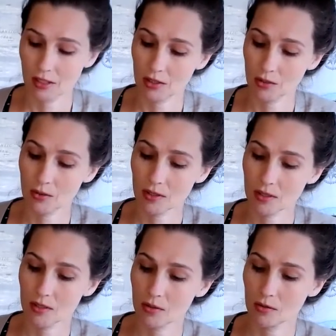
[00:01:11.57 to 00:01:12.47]
you
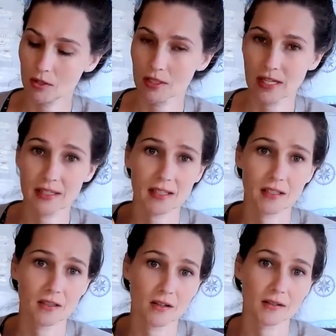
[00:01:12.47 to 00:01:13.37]
could do your nesting
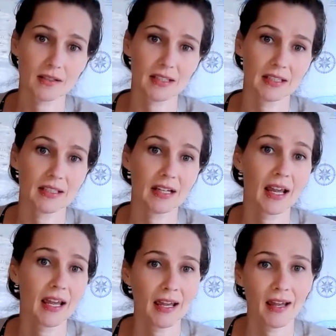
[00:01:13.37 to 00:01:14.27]
dolls in
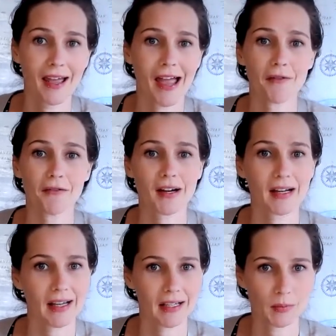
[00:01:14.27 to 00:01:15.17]

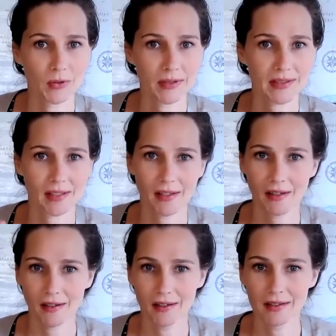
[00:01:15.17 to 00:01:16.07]
African animals, like
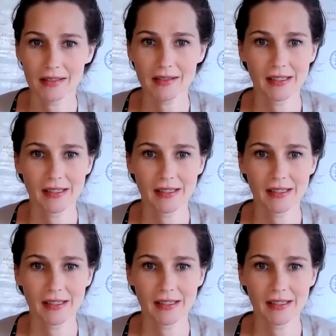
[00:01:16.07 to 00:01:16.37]
a